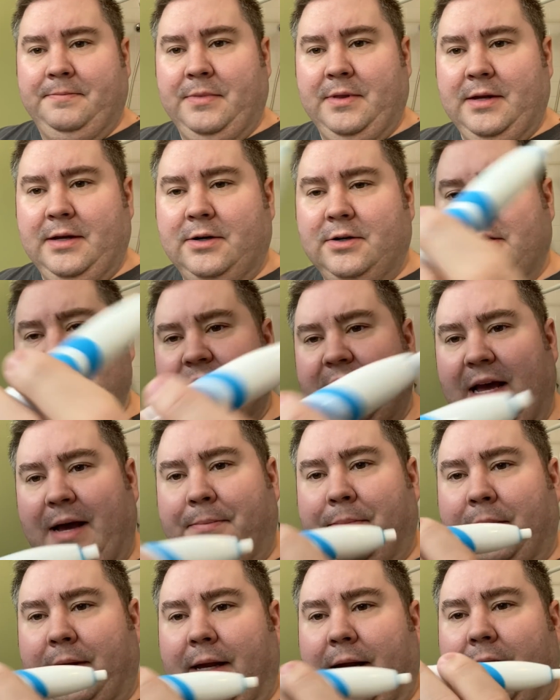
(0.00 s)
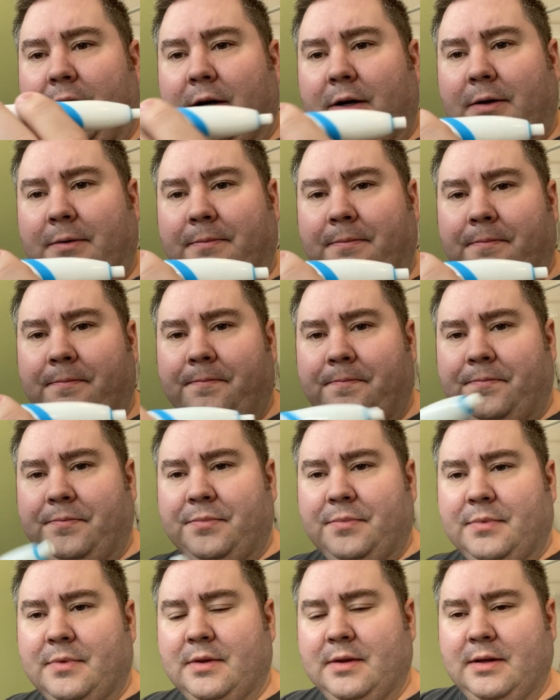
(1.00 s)
Here's the applicator.
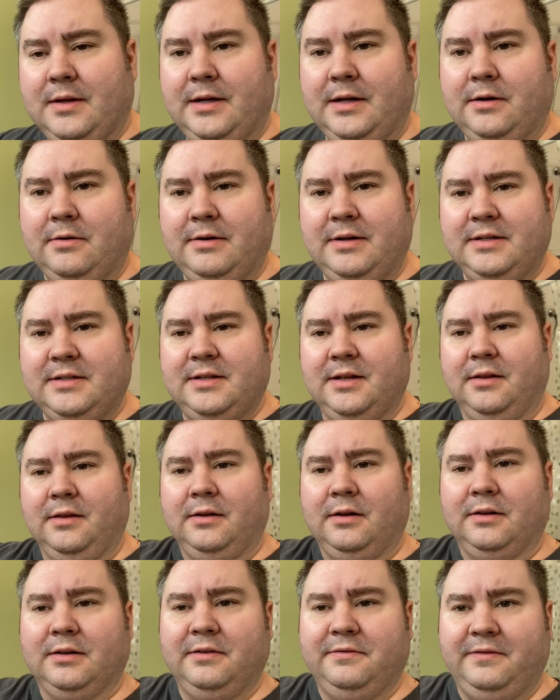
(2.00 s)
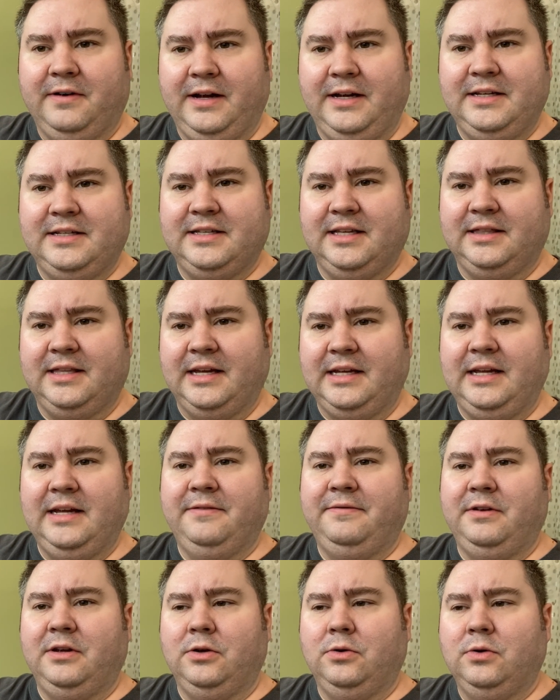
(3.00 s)
Here is the little device that they
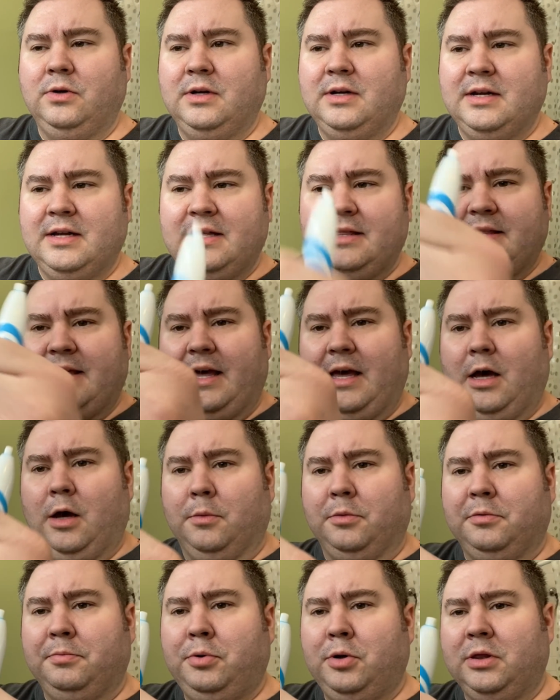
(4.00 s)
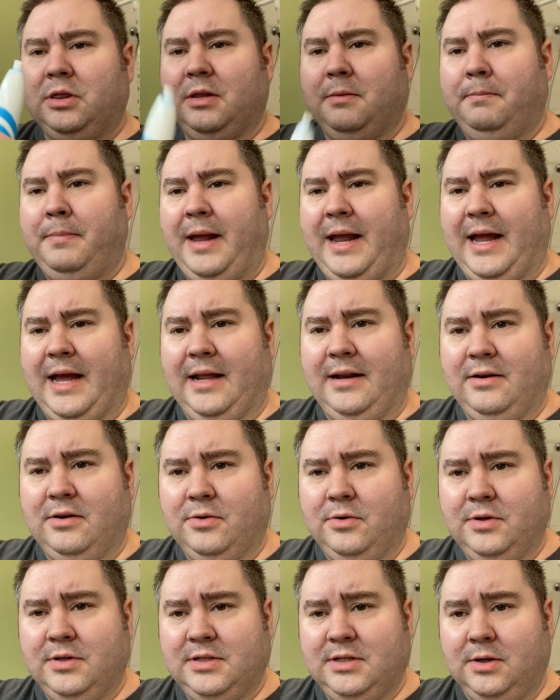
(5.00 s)
give you that helps put the
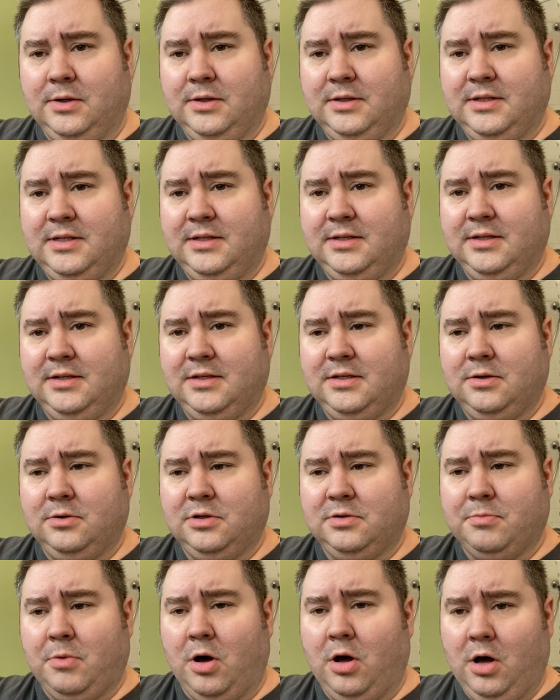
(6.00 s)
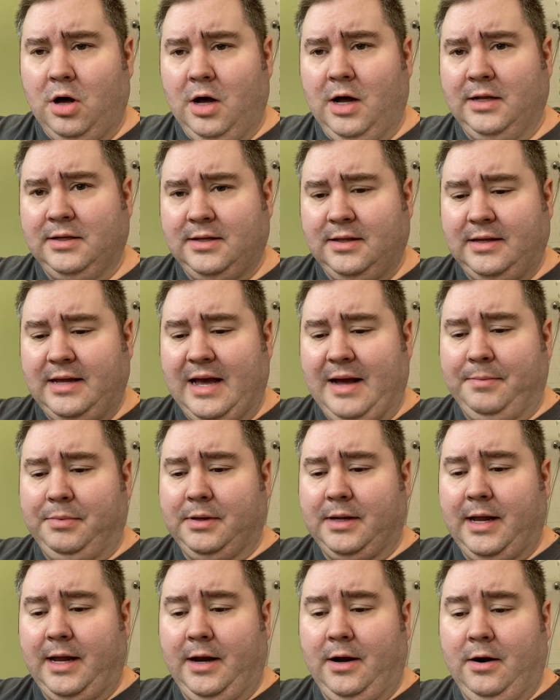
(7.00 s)
band, so since it's so small, onto the
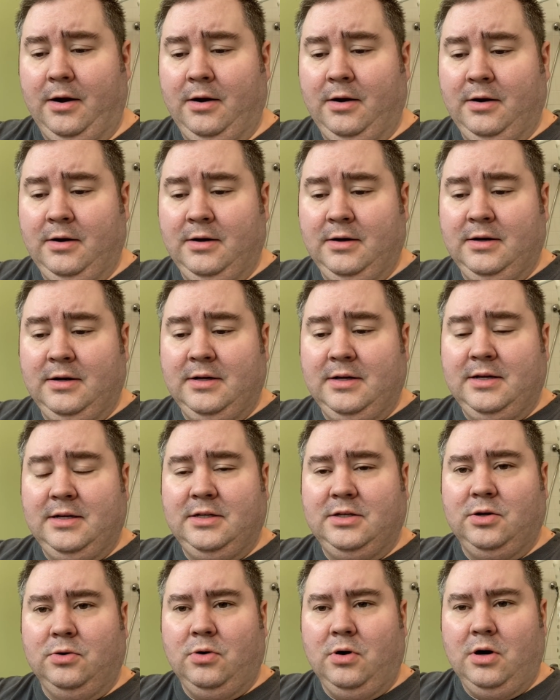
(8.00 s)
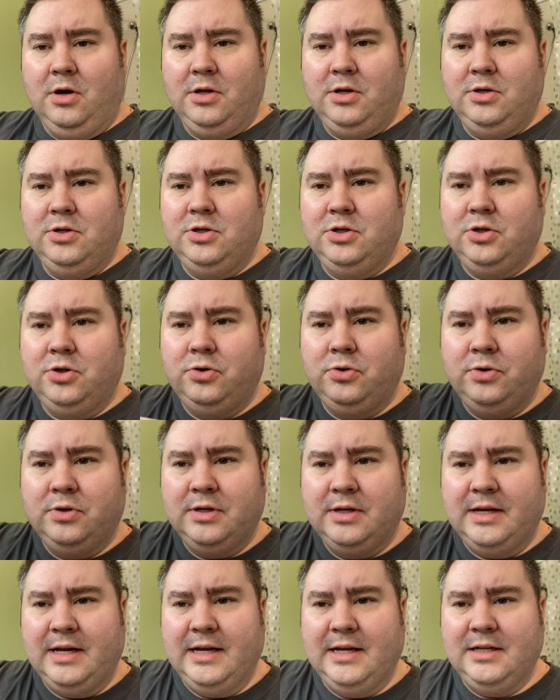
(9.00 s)
applicator. So all you do
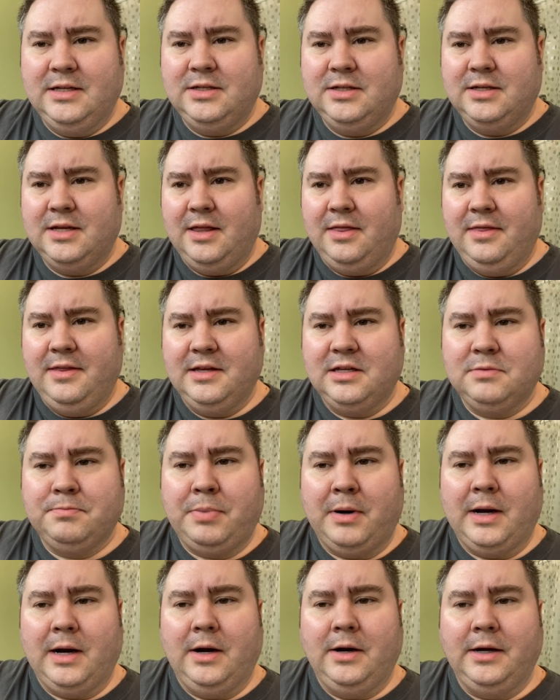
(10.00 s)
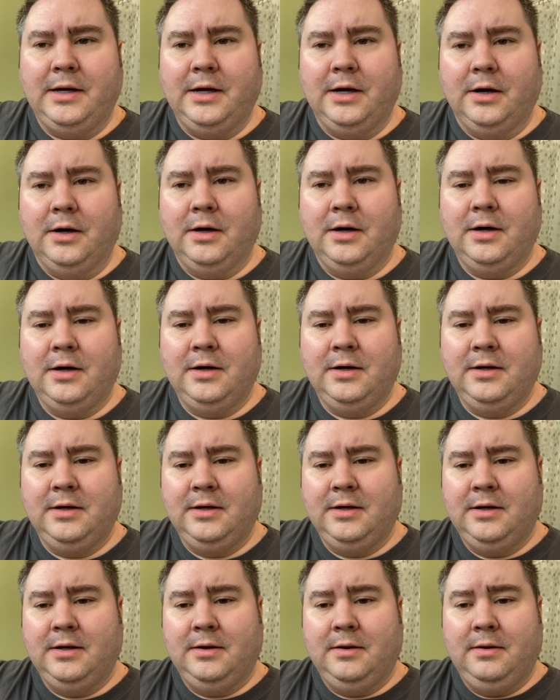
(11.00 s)
is this part here
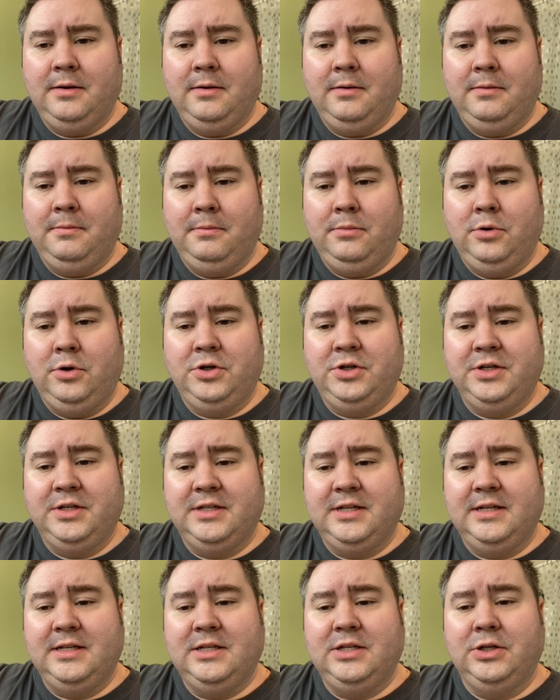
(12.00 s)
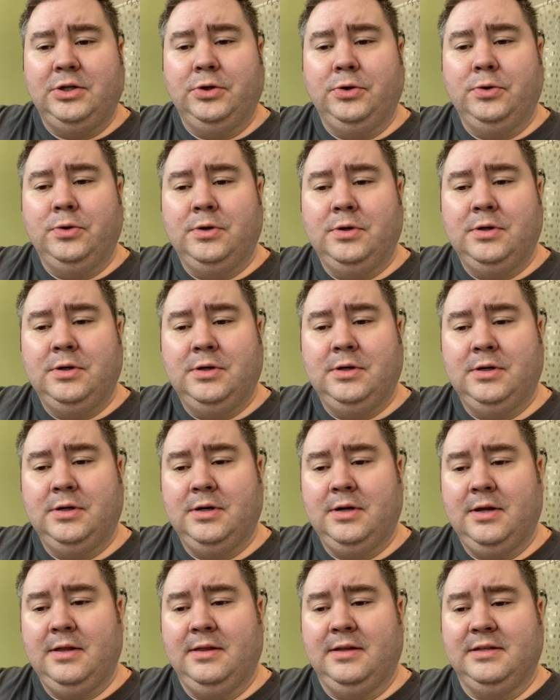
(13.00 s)
pushes into
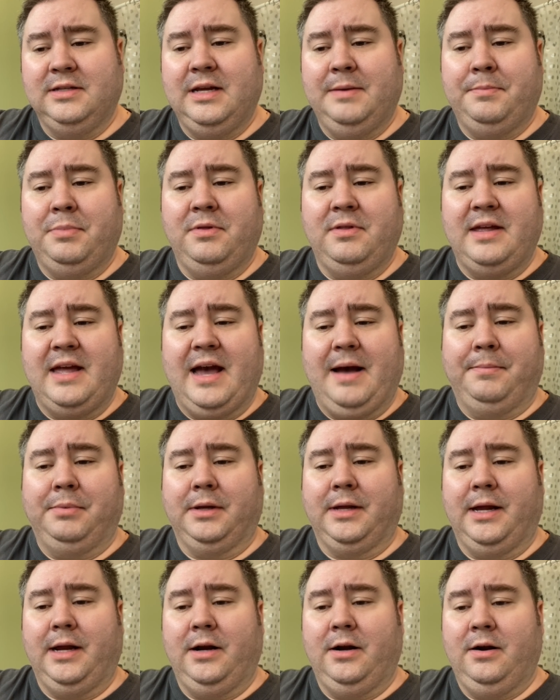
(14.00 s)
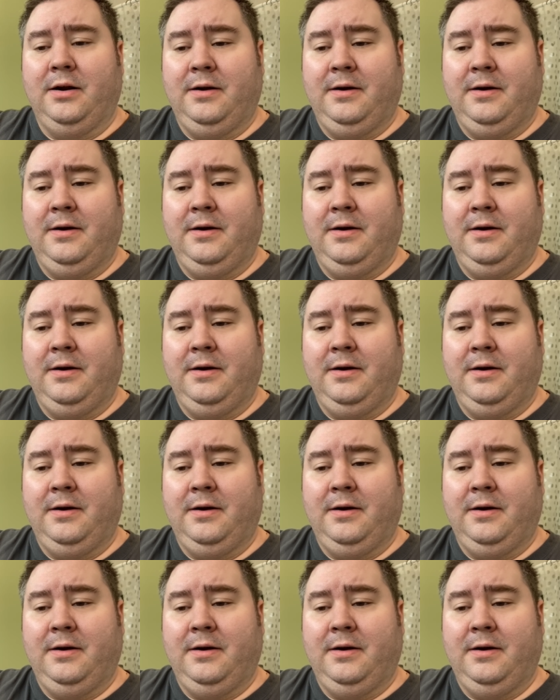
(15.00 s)
the tip of the applicator.